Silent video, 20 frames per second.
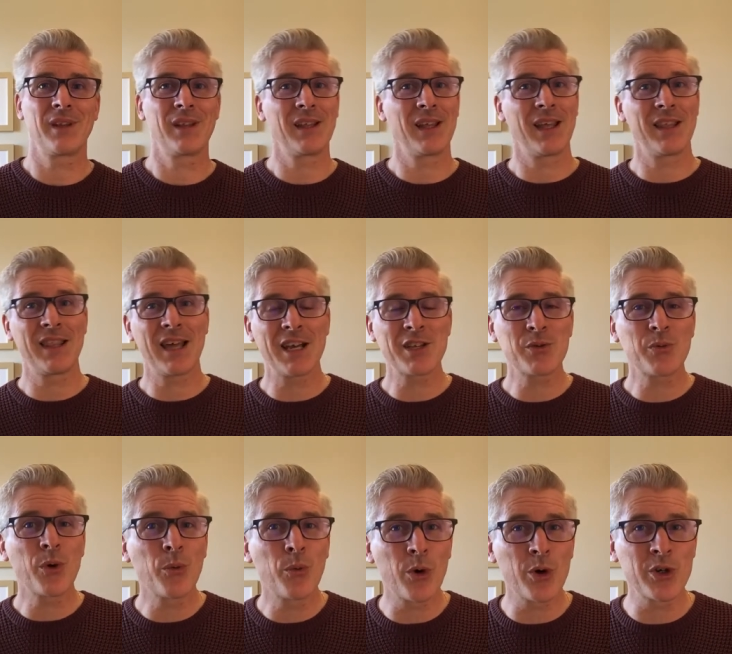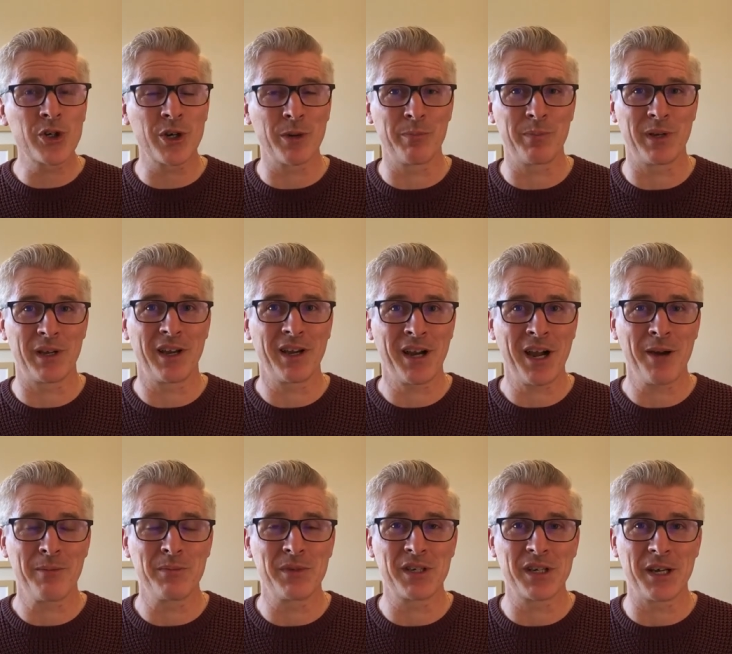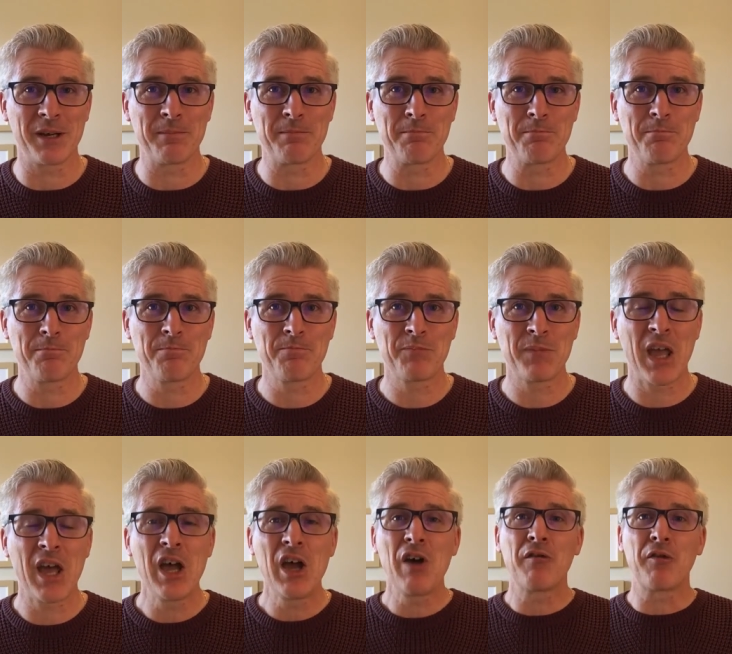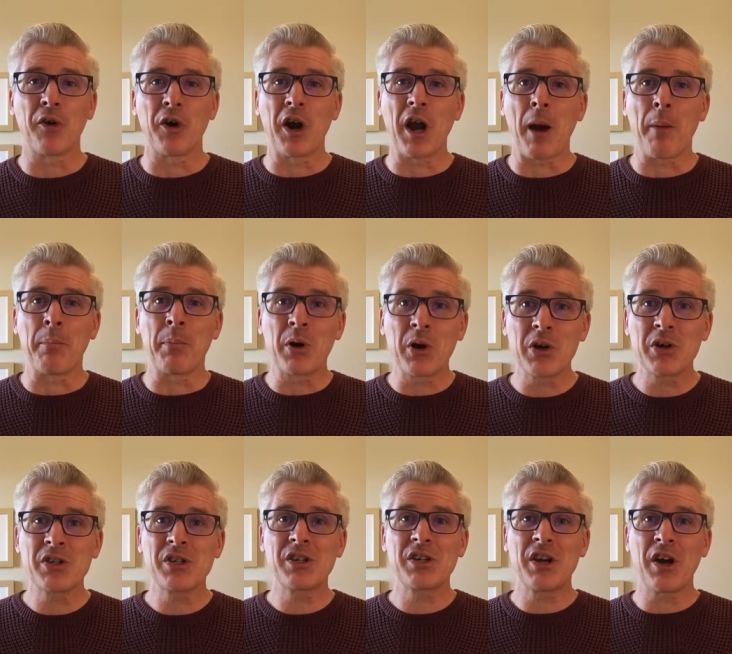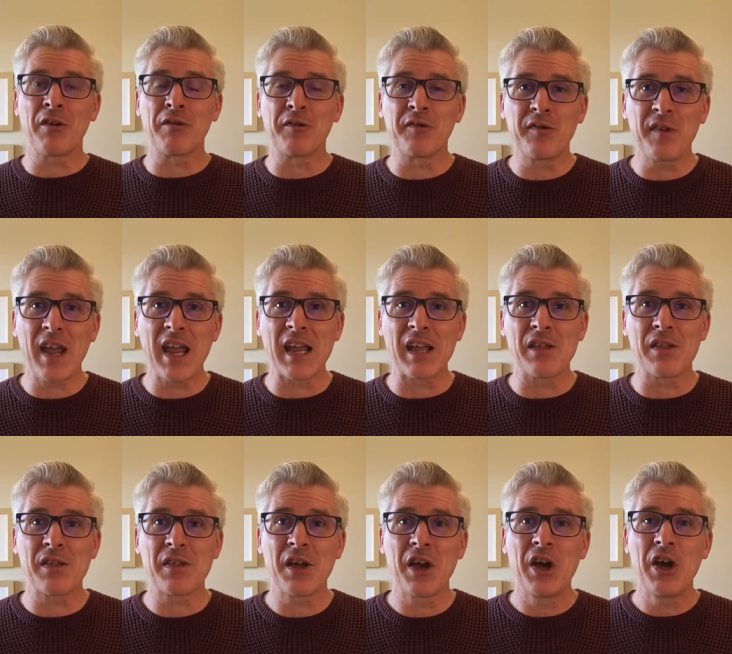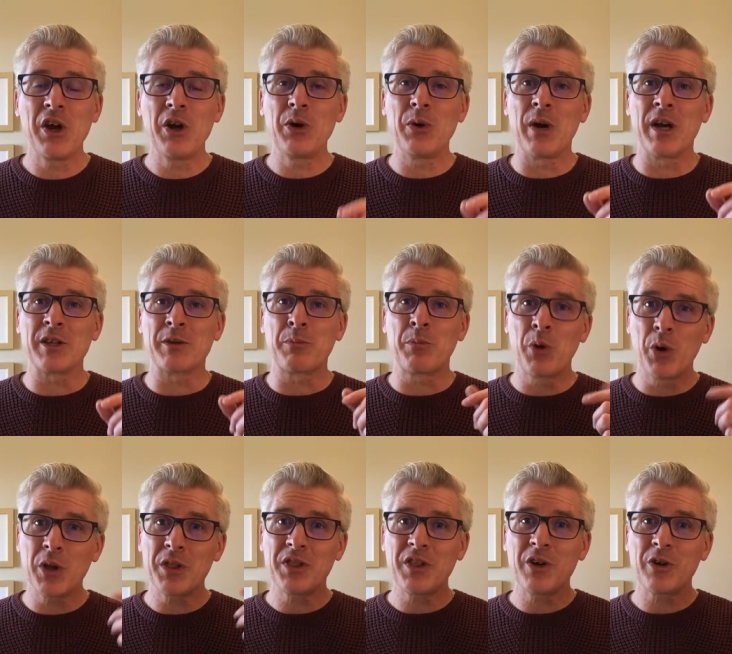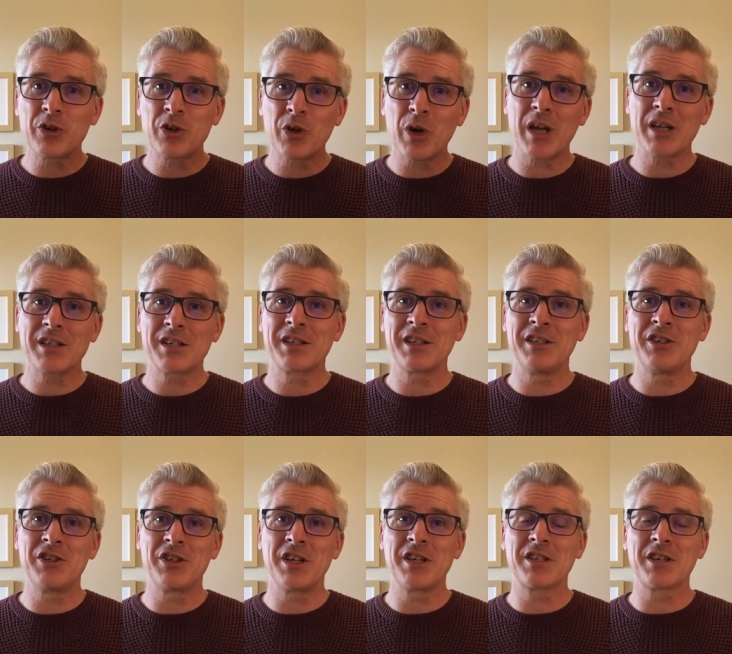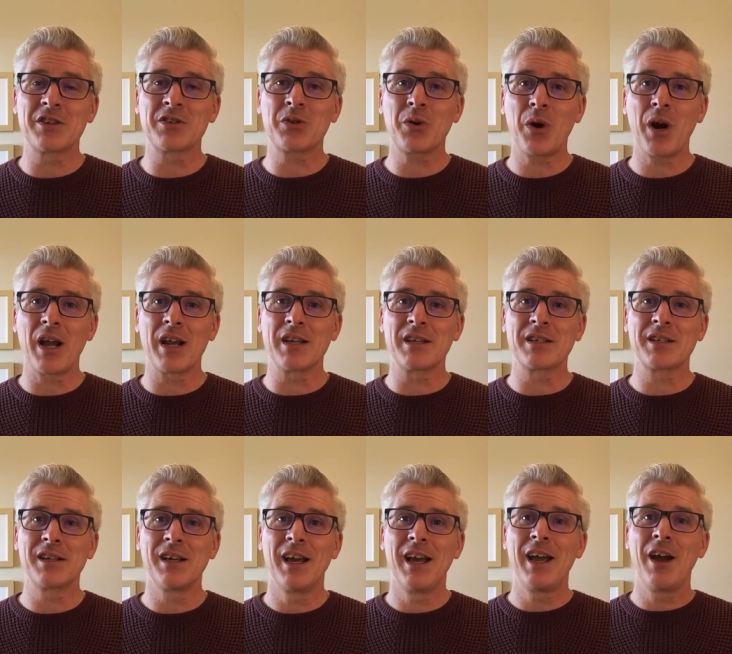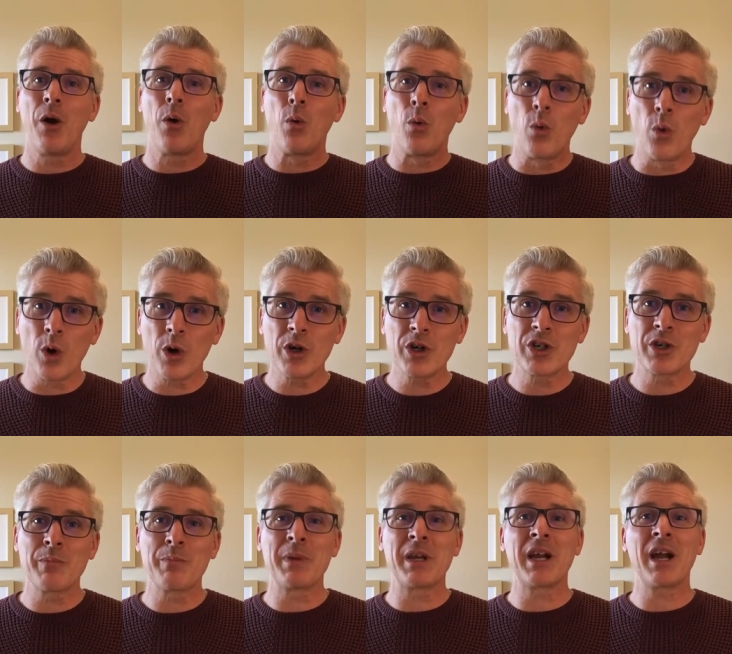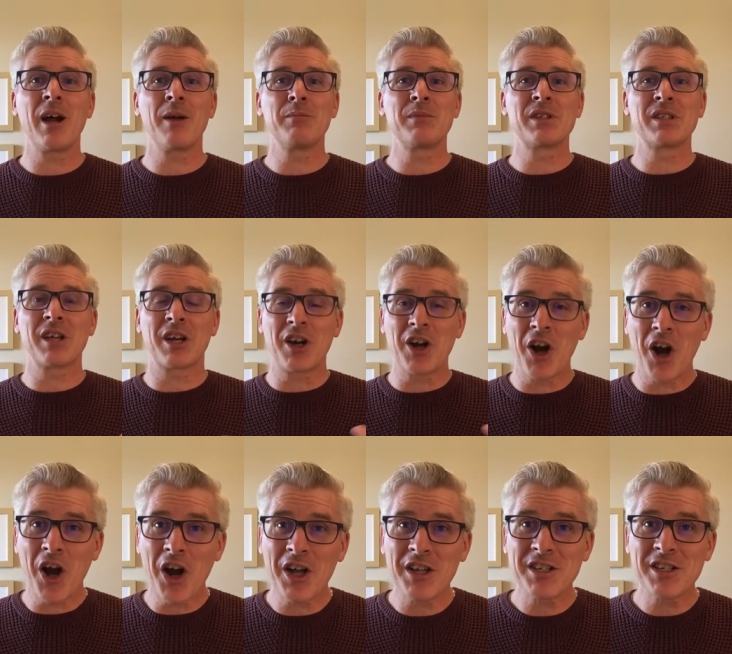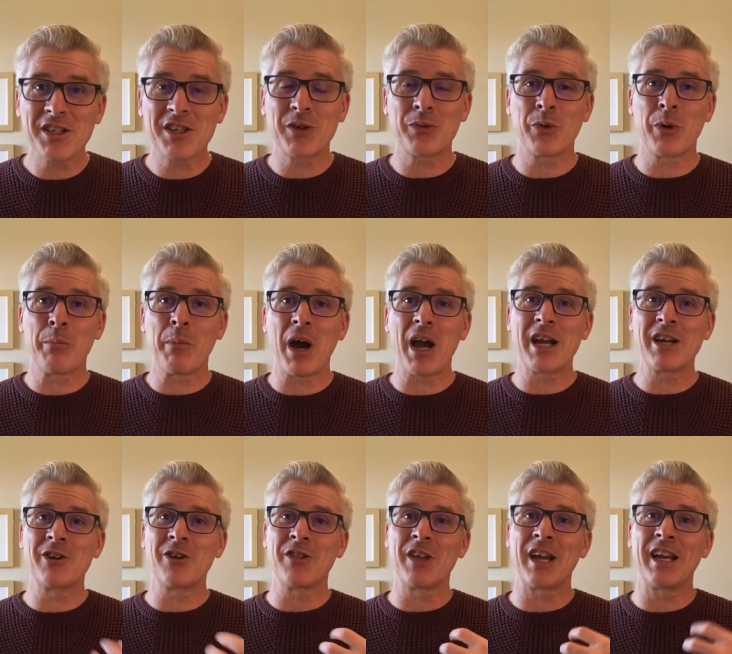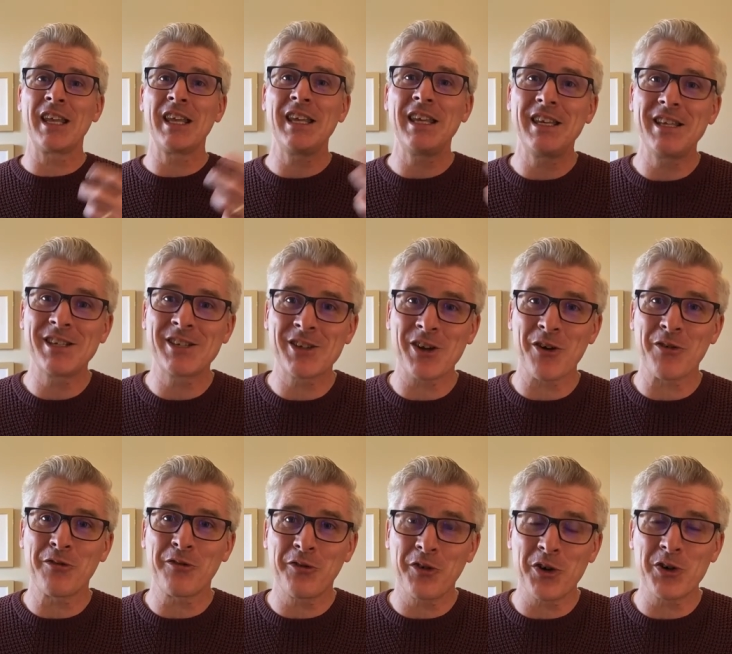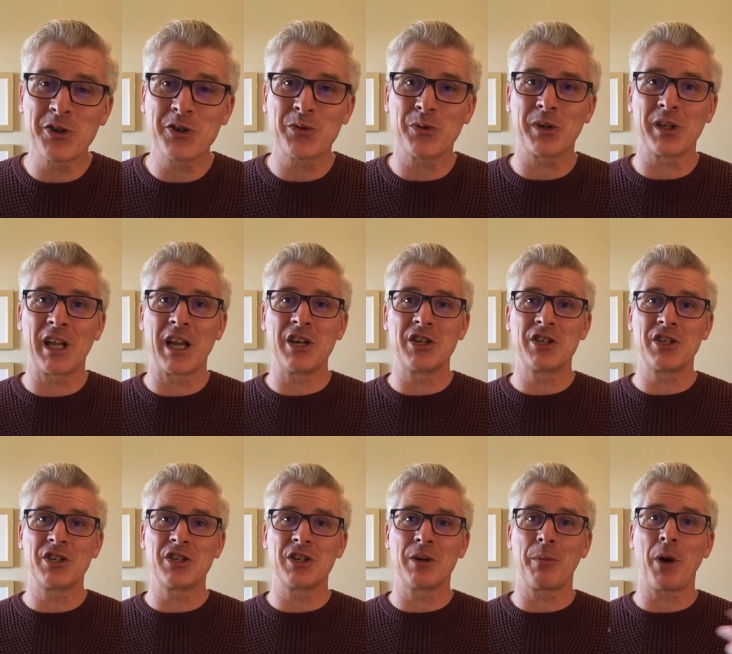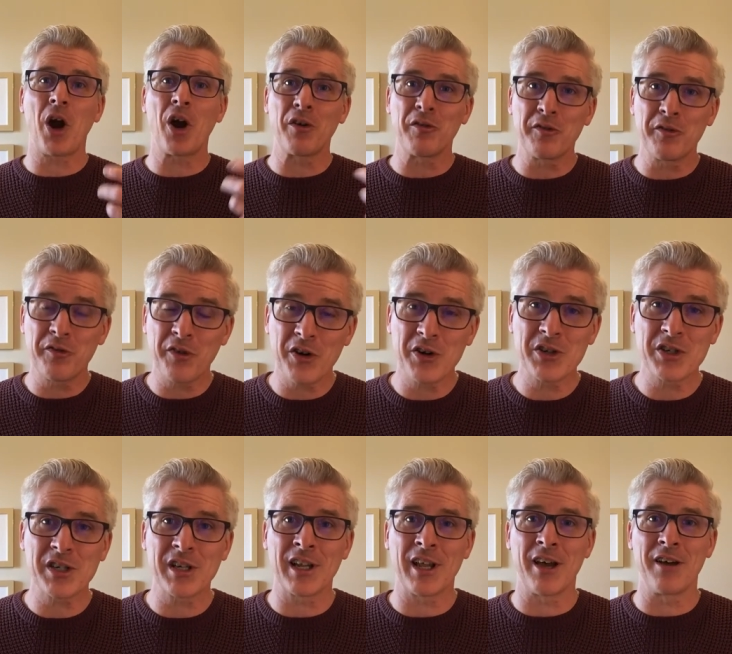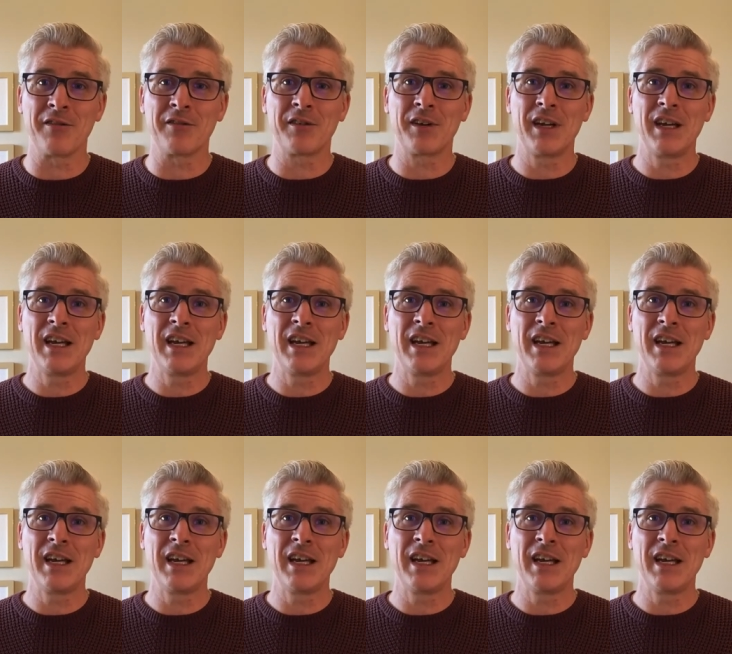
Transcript: And that's where worship comes in. For a person of faith who has put their trust in Jesus Christ, worship becomes the constant reminder that He is our first relationship, our first love,